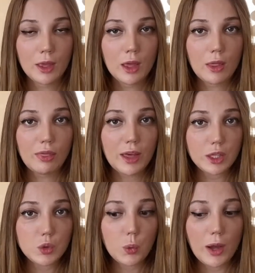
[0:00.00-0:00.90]

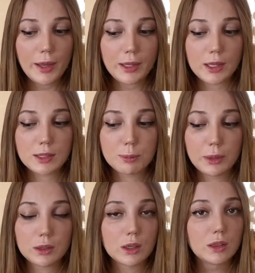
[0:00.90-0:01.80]
That's why it's
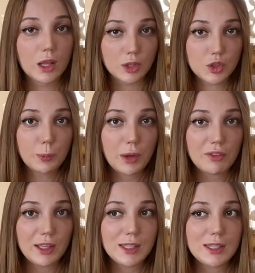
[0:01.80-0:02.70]
better not to
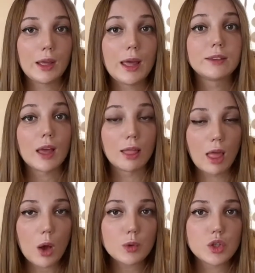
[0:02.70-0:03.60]
prevent and
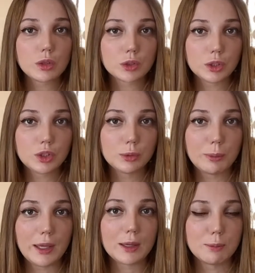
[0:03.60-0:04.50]
allow children to
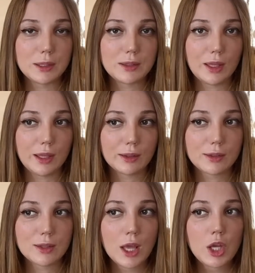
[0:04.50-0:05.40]
make
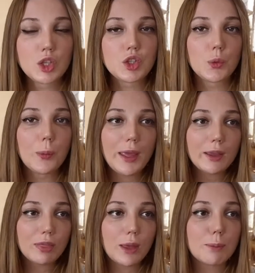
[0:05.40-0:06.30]
mistakes, to
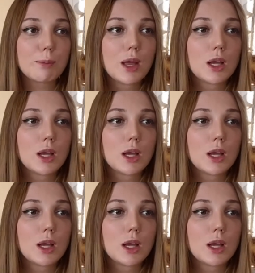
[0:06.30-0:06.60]
make them